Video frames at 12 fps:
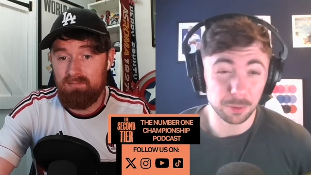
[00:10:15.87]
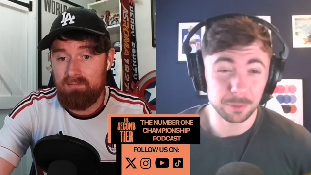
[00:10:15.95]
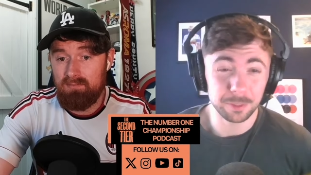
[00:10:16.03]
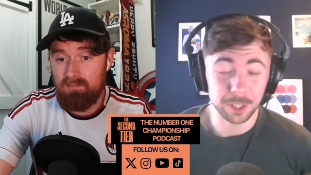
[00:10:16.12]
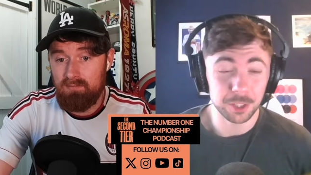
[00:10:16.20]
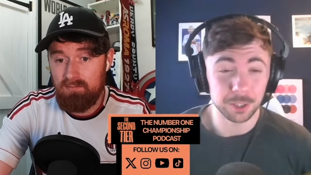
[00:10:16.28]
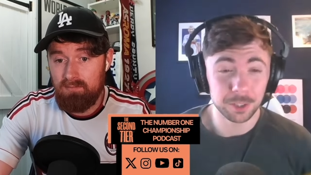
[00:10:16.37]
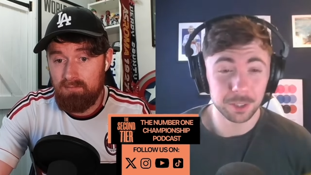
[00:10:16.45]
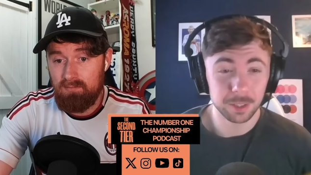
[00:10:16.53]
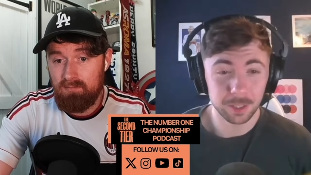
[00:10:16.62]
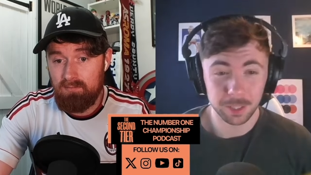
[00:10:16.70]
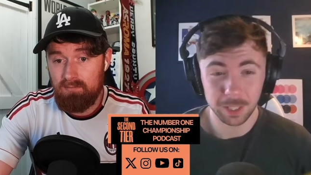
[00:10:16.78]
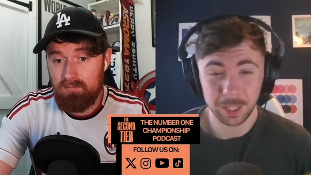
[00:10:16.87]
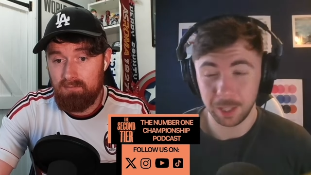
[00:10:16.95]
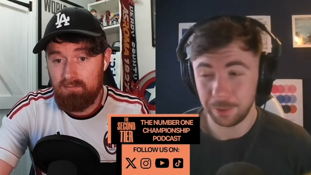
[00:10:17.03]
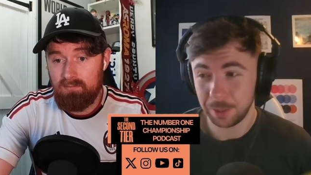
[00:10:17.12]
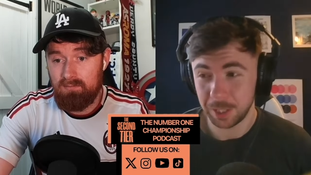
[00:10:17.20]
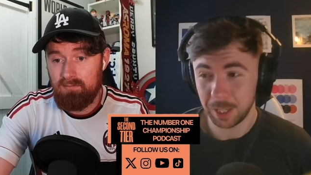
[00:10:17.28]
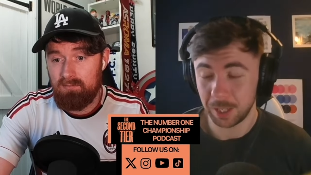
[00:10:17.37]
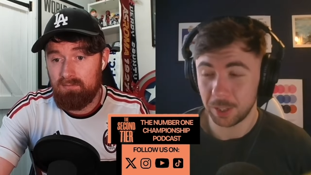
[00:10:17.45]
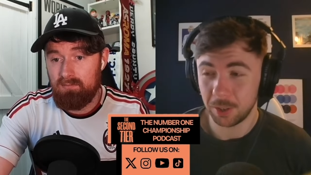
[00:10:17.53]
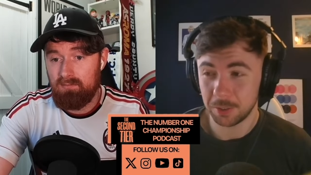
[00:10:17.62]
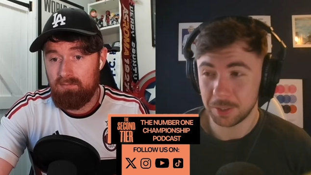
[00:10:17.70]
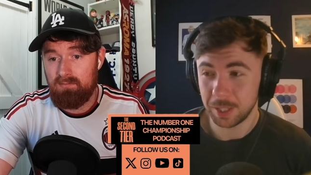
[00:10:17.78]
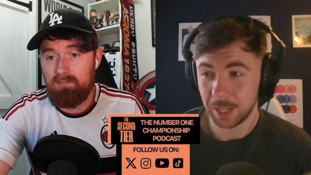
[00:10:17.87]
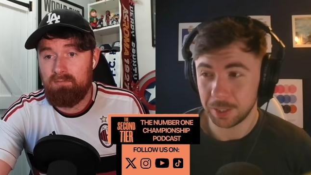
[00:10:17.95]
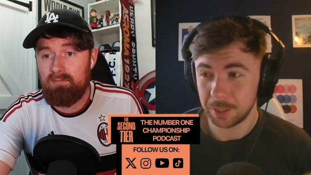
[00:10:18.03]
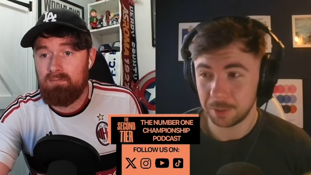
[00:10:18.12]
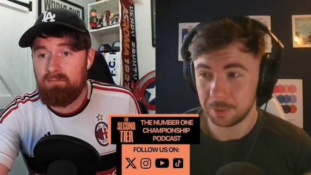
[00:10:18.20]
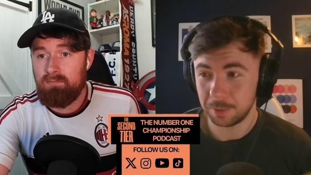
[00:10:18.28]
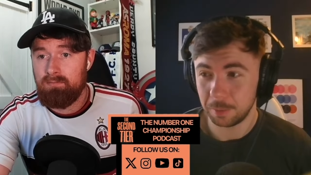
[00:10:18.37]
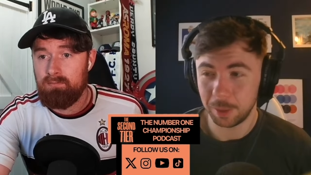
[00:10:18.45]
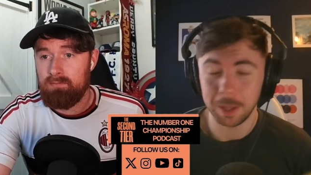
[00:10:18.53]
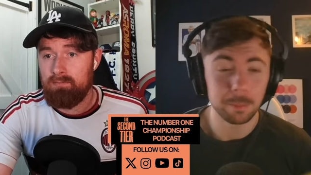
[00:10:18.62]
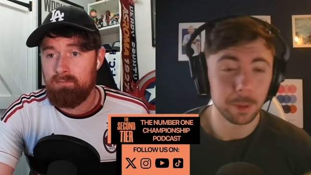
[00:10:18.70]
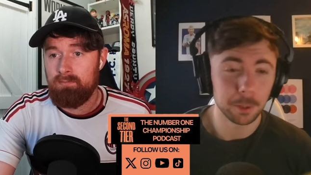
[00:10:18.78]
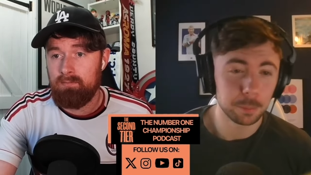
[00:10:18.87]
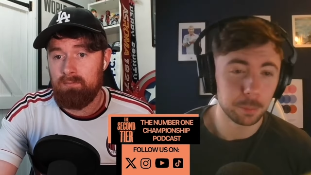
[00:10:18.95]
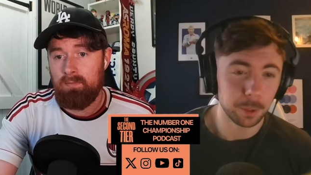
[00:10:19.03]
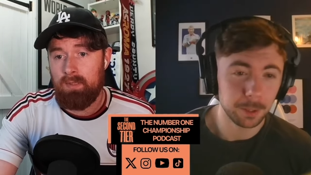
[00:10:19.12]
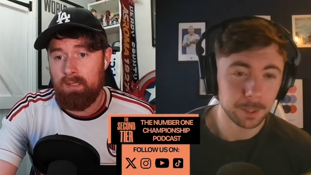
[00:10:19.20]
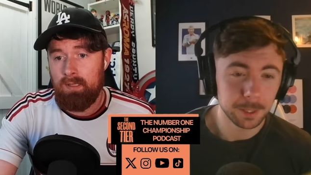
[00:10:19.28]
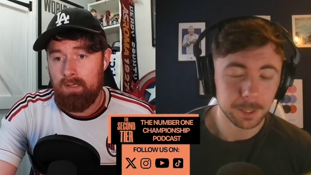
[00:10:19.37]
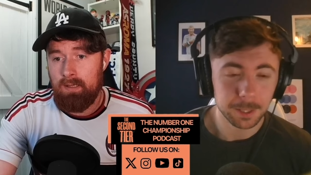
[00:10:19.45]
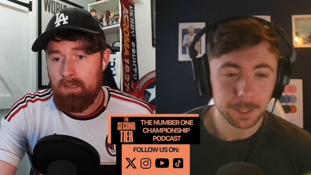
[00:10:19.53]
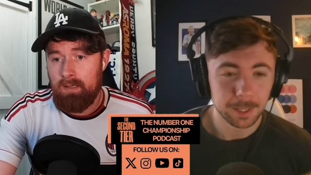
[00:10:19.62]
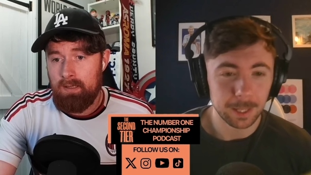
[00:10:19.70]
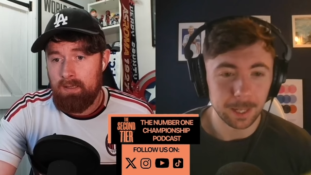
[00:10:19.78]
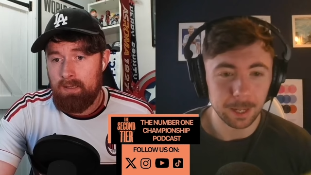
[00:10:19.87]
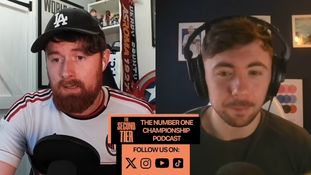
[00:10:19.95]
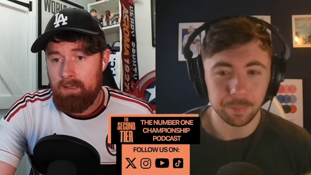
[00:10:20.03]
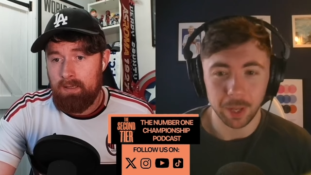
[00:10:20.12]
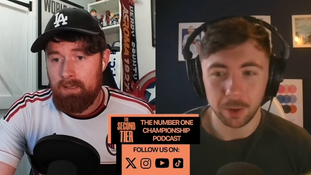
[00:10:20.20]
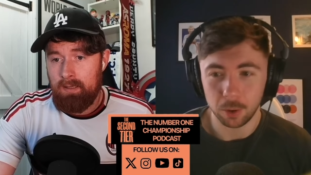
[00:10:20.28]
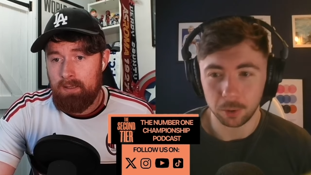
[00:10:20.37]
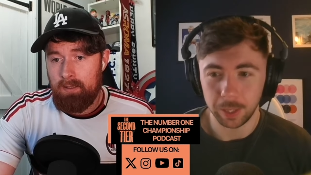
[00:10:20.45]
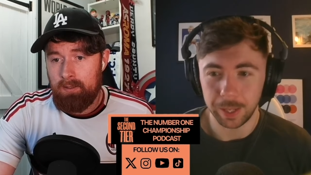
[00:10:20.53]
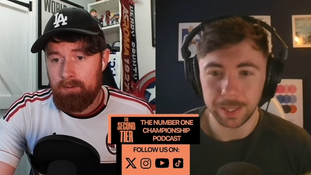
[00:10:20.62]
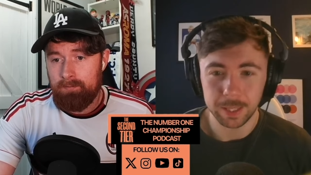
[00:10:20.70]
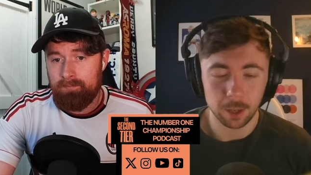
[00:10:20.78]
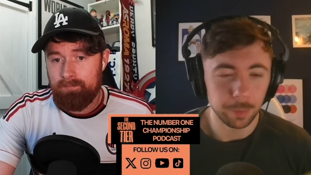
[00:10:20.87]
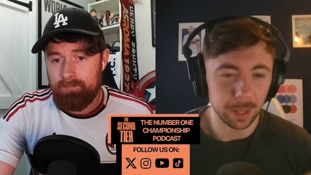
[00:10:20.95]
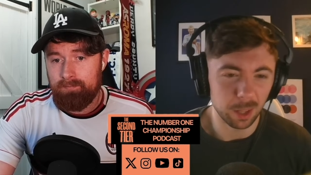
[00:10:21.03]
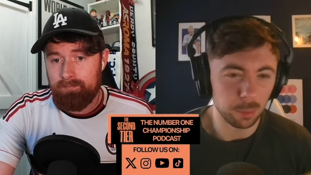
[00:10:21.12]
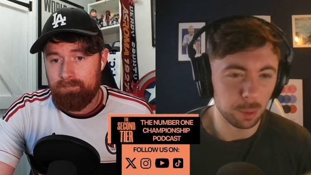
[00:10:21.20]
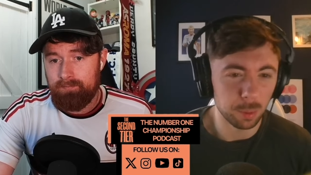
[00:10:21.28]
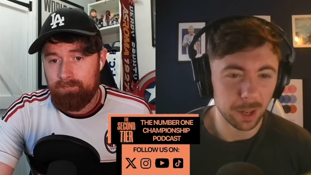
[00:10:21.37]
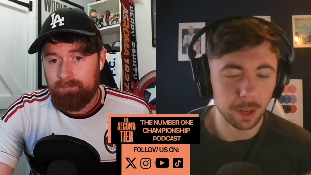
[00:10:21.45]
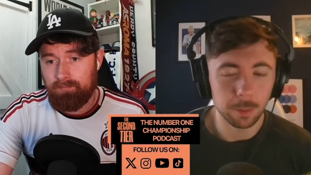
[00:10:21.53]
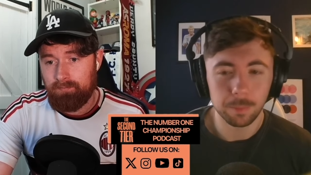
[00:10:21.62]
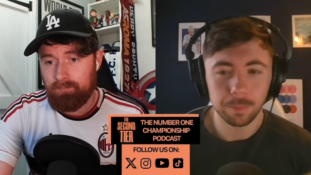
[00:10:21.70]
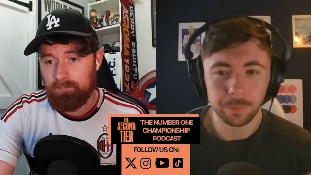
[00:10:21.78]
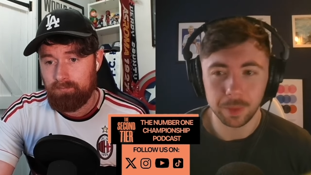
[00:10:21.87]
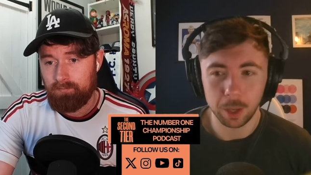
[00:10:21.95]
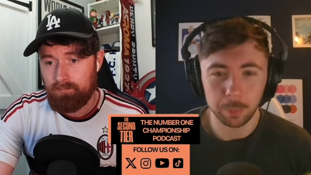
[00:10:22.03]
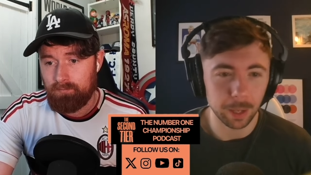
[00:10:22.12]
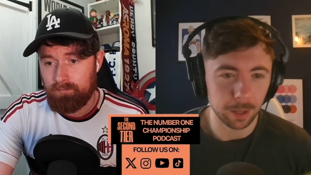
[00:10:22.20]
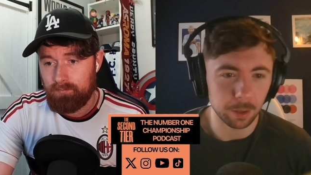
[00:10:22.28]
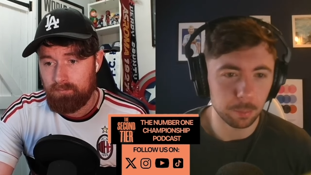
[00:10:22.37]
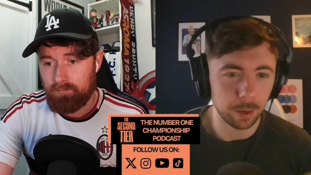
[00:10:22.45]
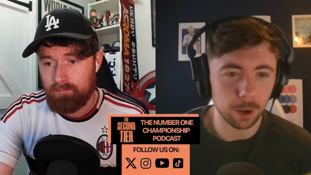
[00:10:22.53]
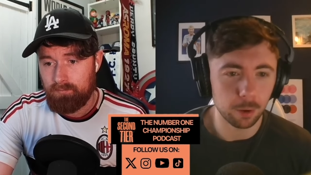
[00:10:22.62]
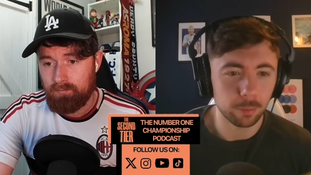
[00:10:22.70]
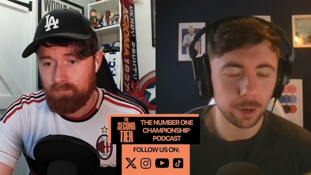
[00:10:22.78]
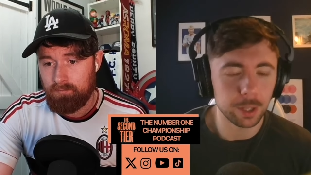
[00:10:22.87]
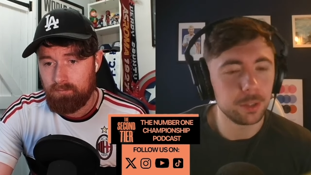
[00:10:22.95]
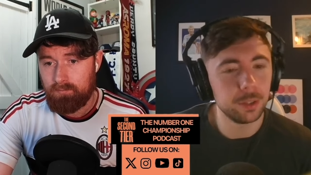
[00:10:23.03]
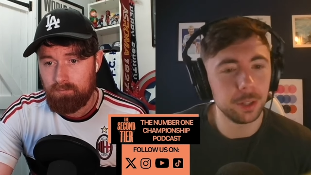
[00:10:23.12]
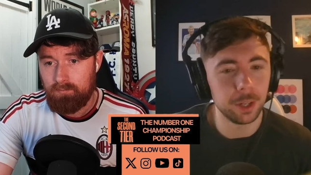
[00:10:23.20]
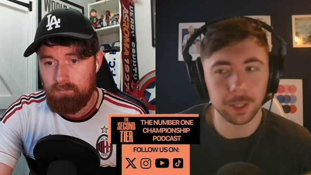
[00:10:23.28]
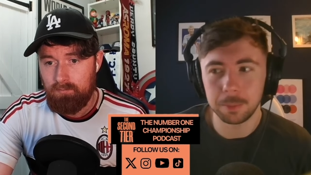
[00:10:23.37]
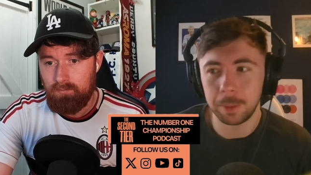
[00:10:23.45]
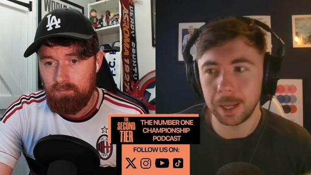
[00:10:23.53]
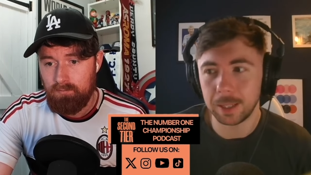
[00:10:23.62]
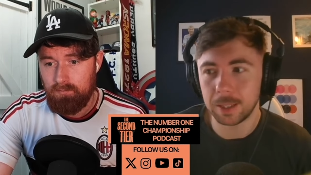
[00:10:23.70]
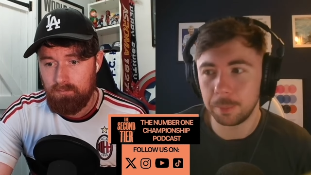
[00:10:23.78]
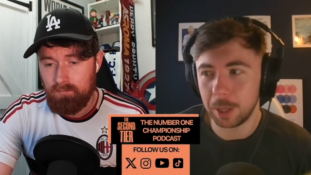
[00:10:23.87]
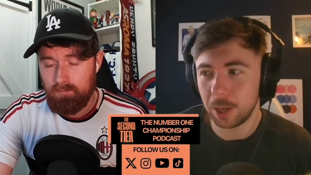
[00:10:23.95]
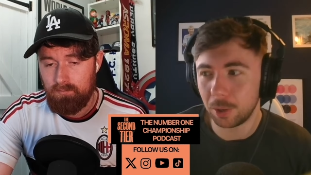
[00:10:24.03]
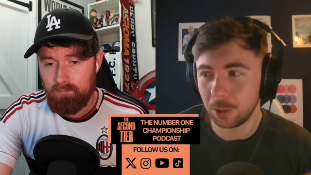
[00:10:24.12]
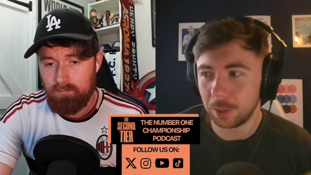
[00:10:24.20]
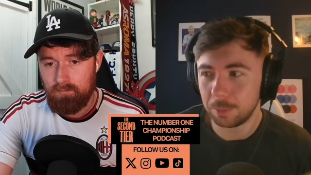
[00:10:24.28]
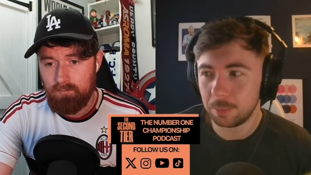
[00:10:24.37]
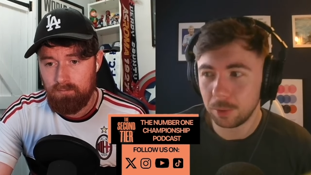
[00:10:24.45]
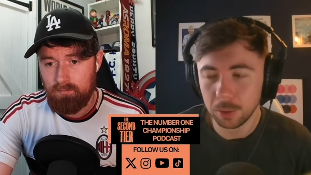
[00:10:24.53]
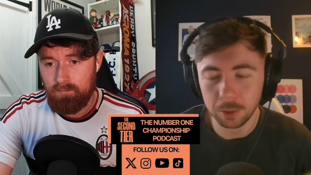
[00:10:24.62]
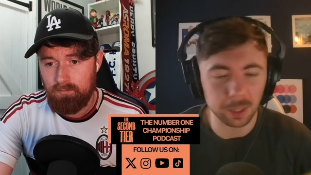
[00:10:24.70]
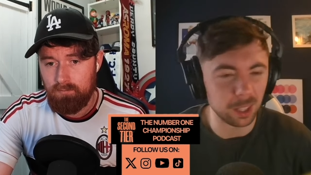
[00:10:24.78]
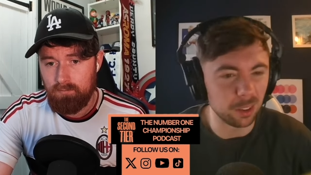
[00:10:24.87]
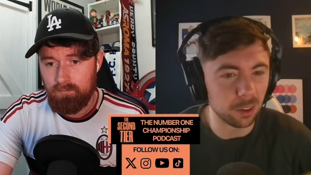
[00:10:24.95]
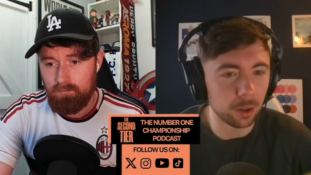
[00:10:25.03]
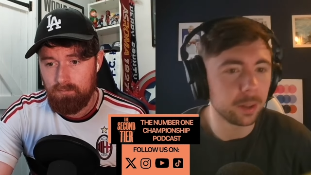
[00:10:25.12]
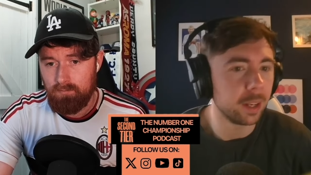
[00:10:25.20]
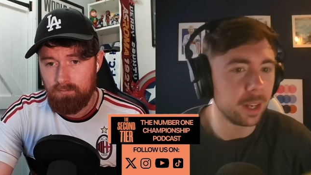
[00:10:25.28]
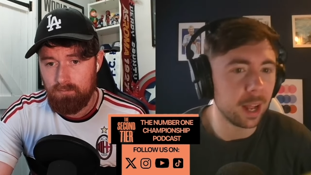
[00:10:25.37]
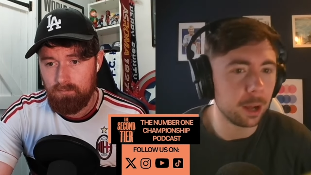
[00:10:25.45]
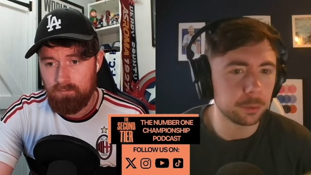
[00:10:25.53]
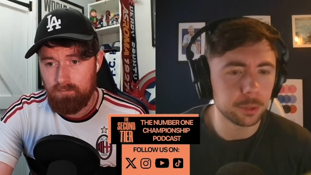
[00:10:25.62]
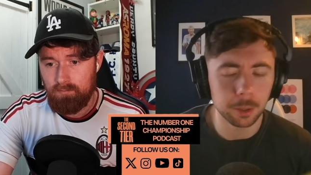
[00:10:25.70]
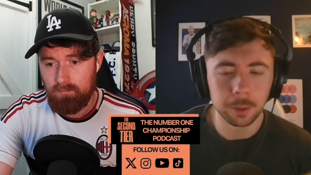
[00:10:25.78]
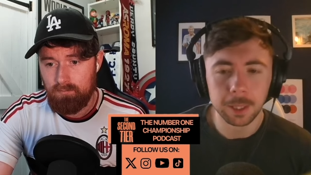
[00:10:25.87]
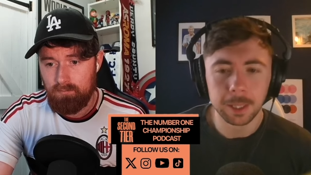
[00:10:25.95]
Speaker 1: run of fixtures because I think if you take in the context of playing Middlesbrough um, and Hull at the time that they'll be playing them, they'll be out of the playoff race you'd expect. I mean, Hull are looking unlikely now. So